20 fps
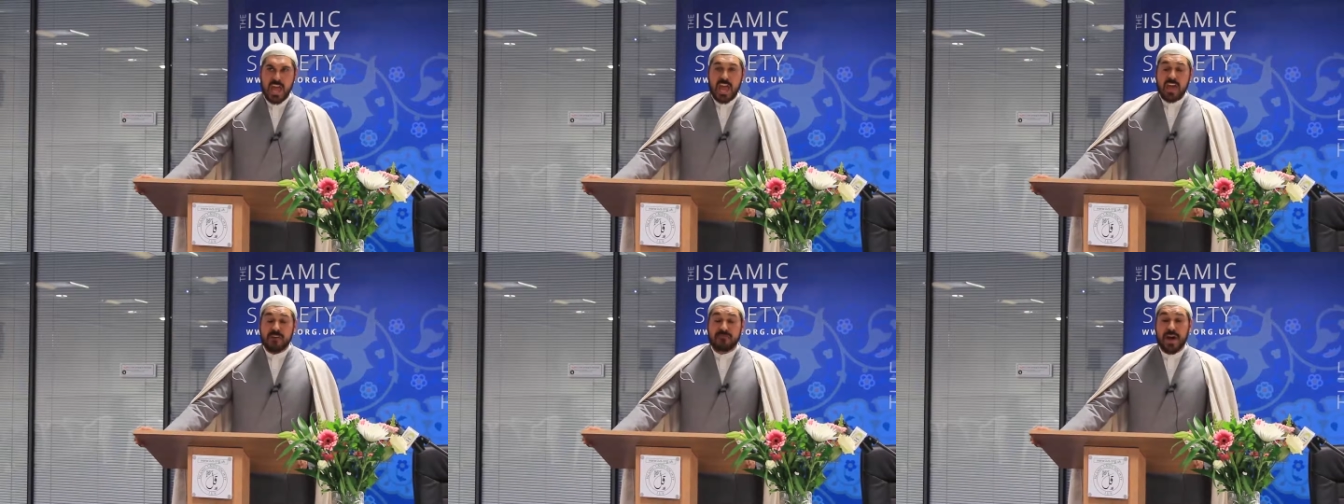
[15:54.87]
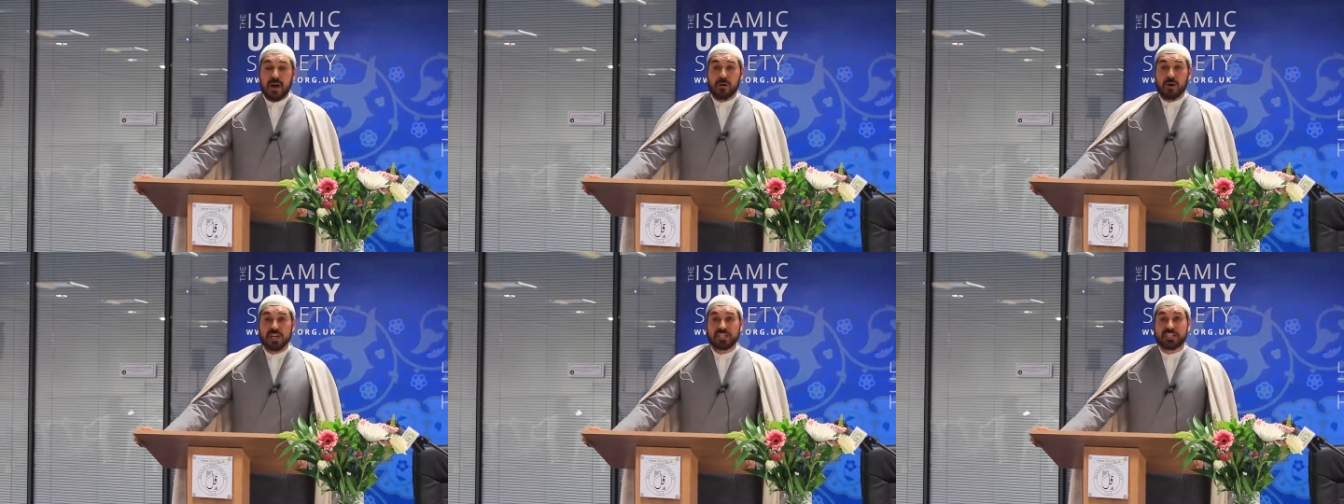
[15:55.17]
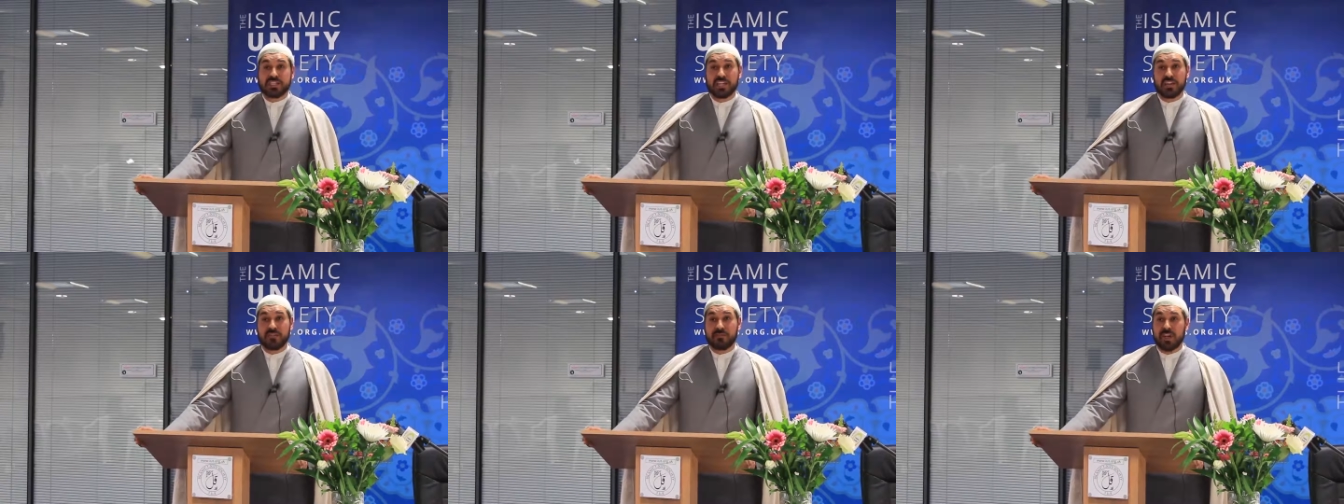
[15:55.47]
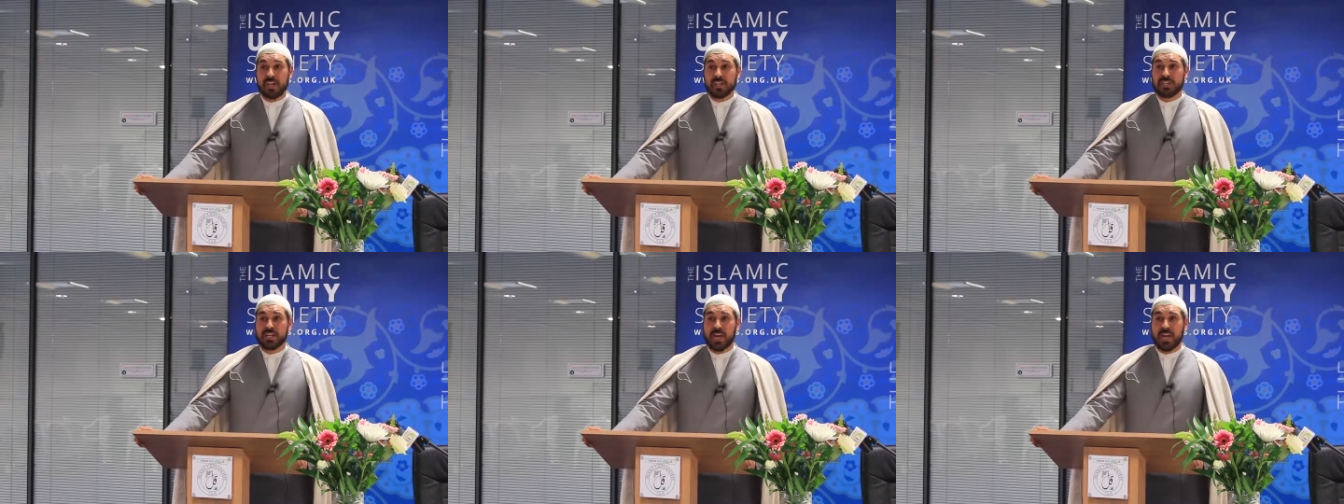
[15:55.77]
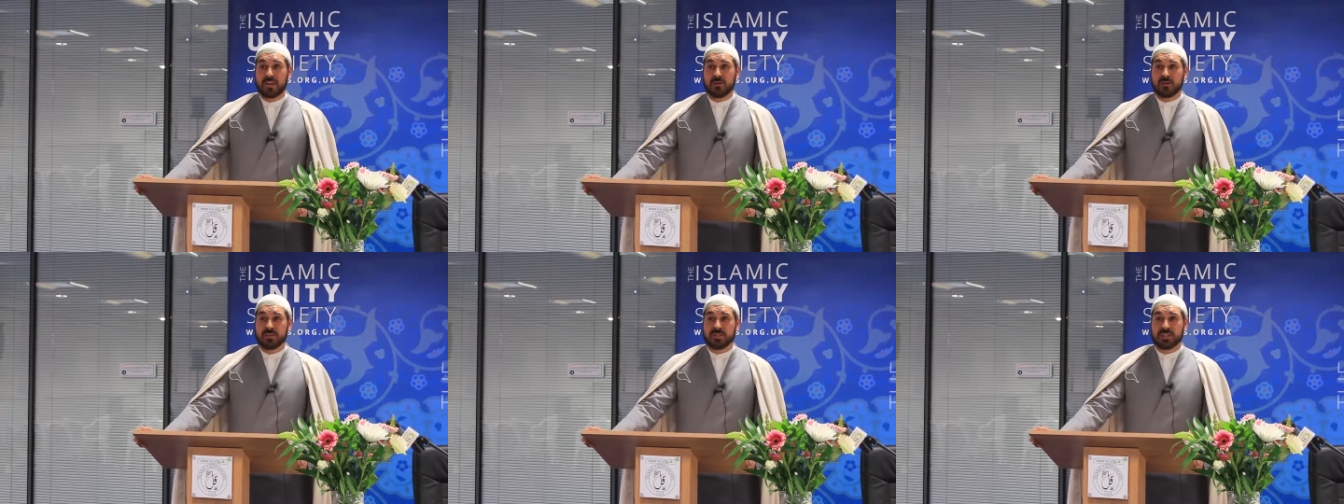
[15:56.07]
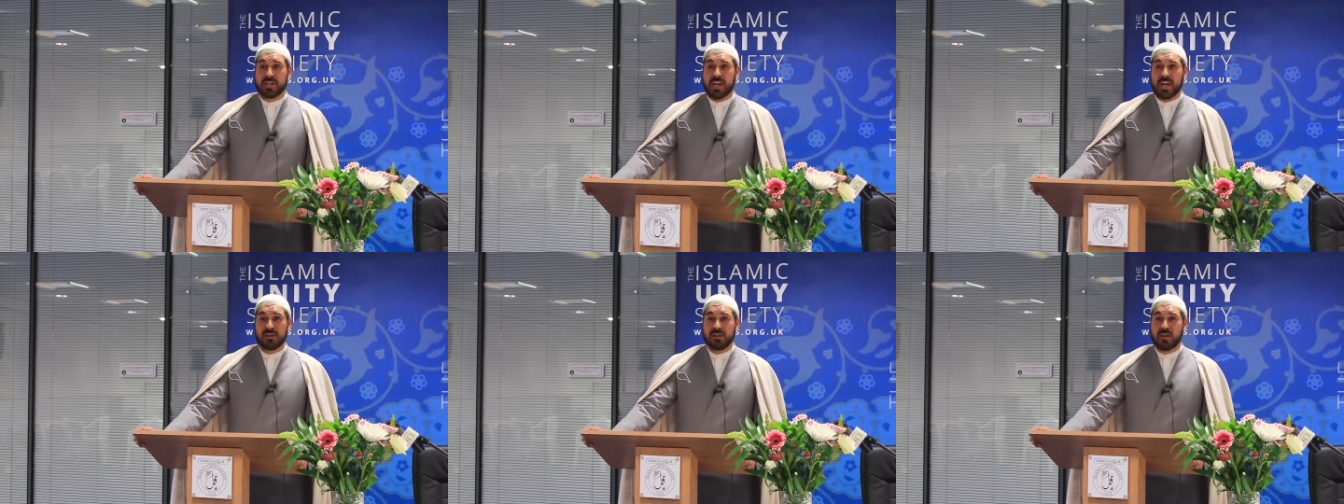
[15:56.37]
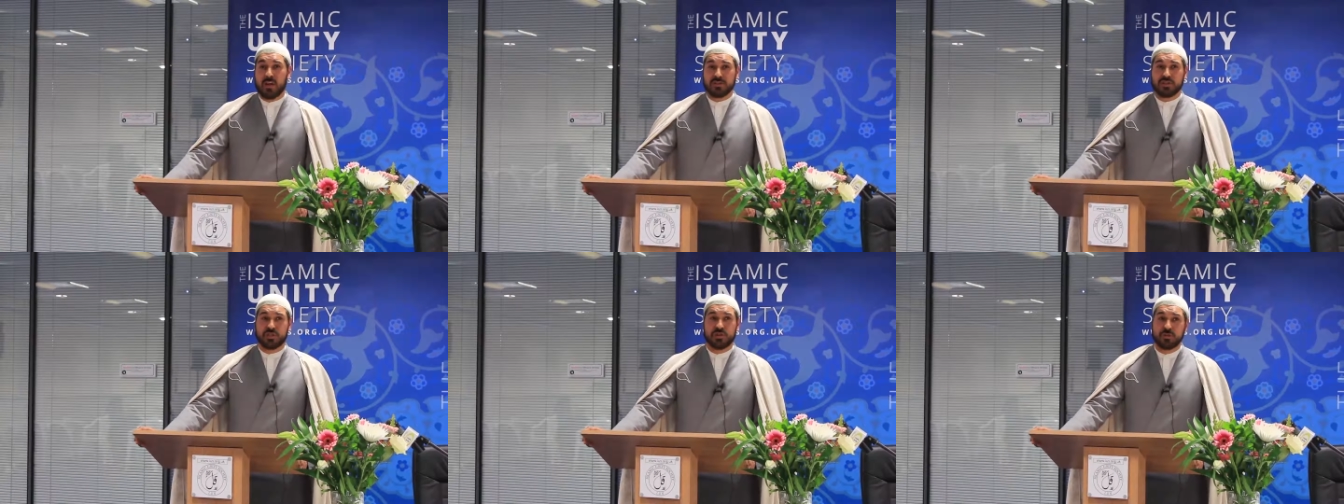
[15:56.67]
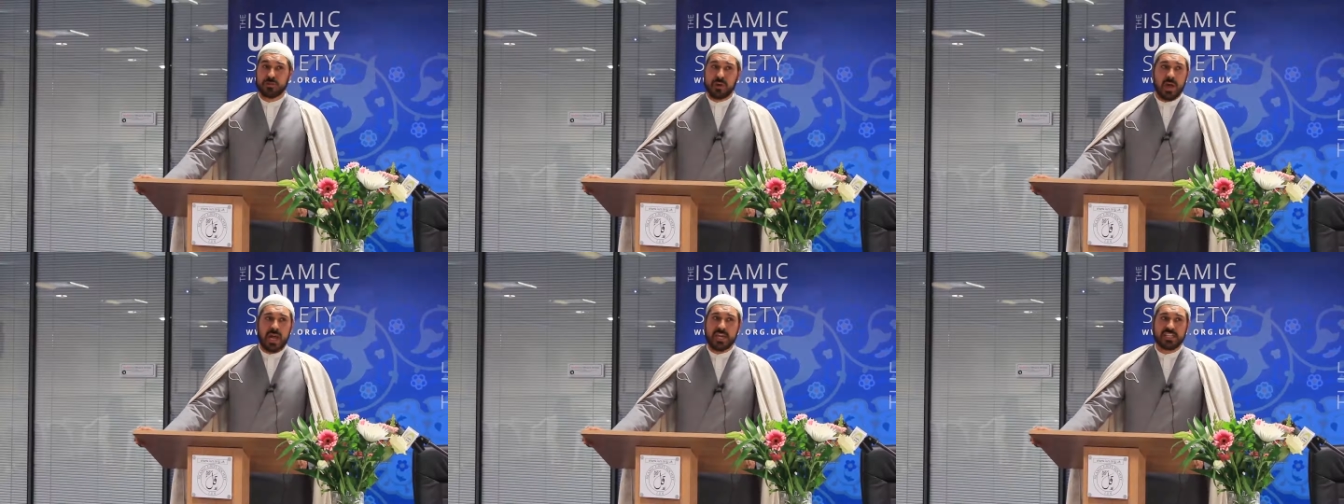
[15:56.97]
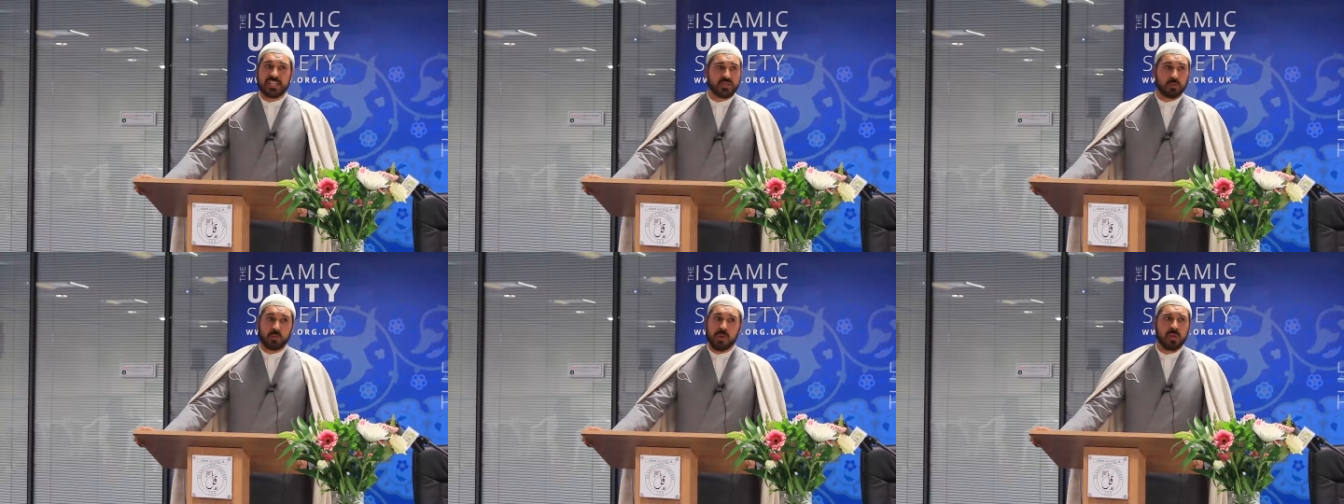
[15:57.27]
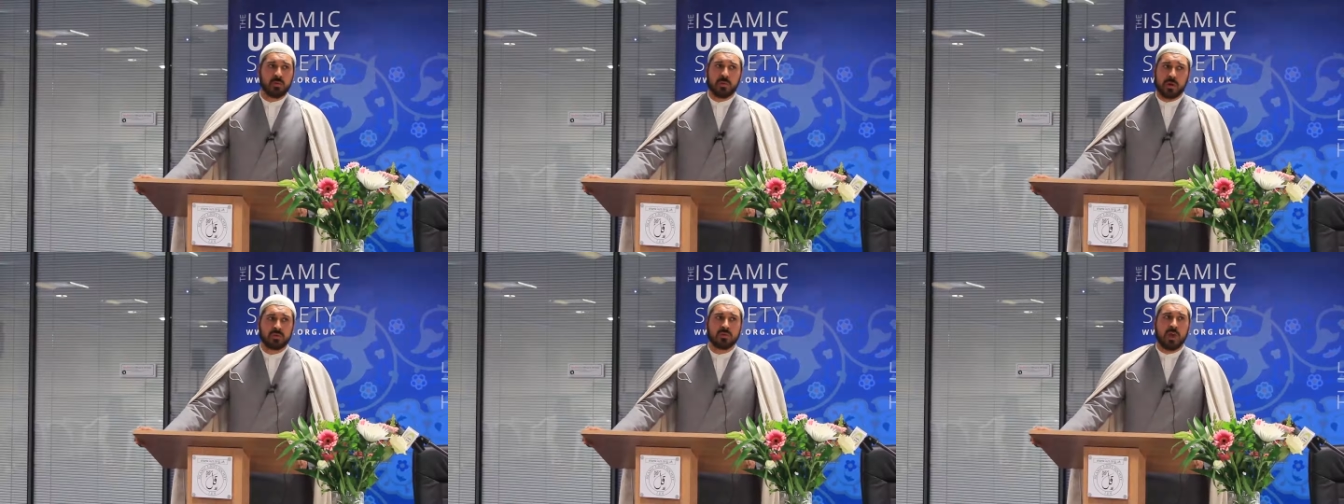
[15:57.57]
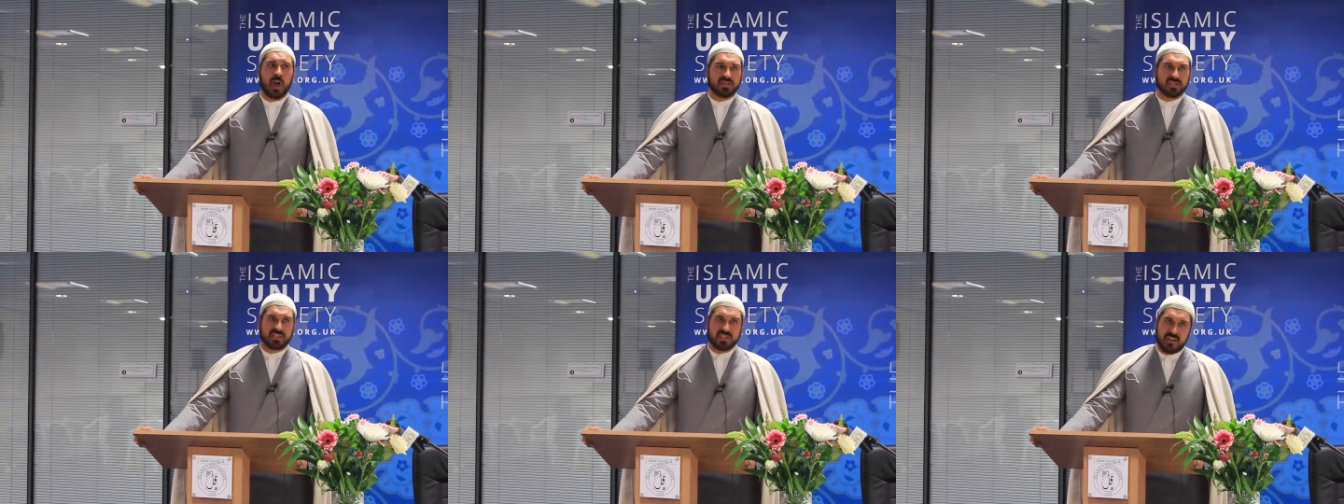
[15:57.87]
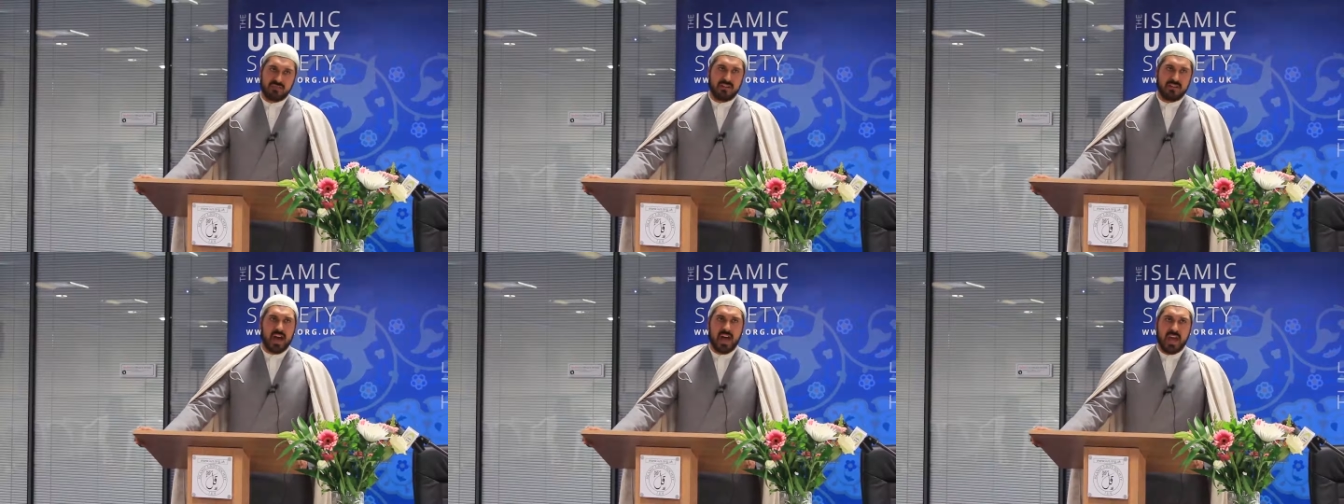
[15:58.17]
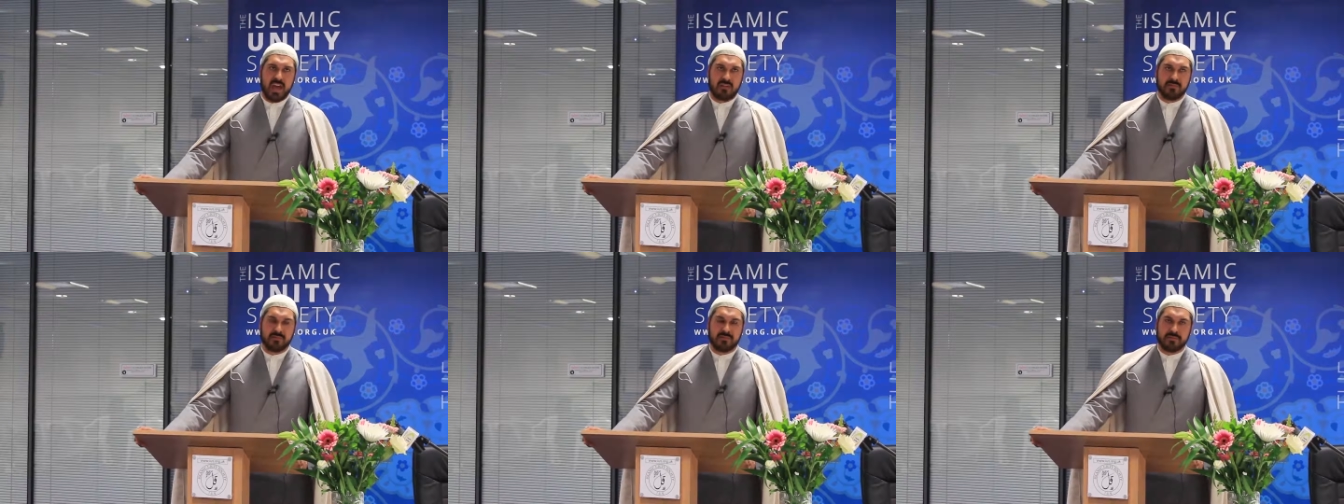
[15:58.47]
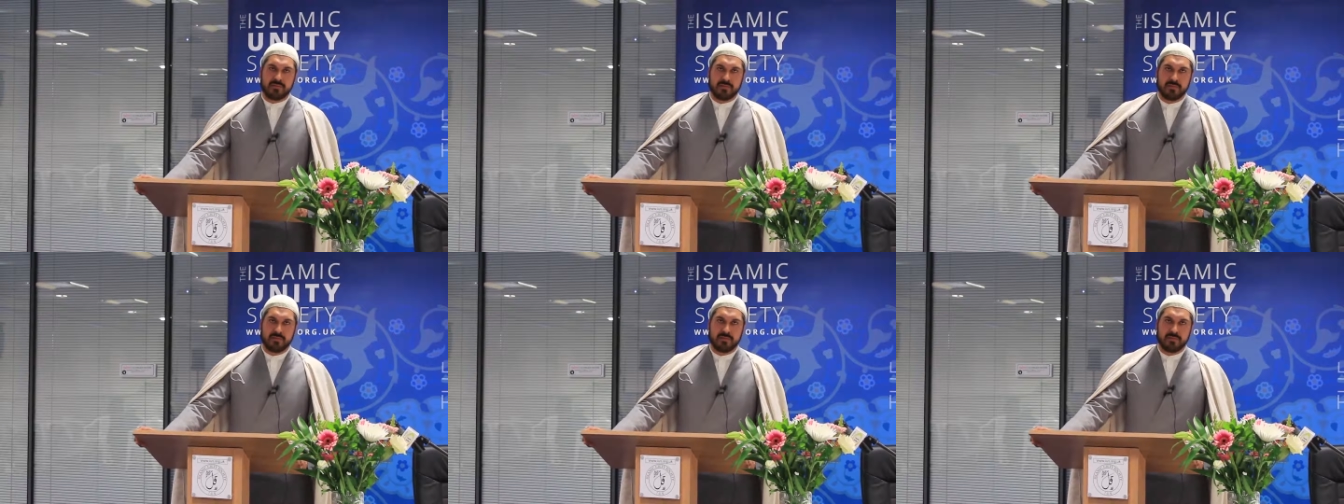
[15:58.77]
If our TV channels cannot unite, we will not survive.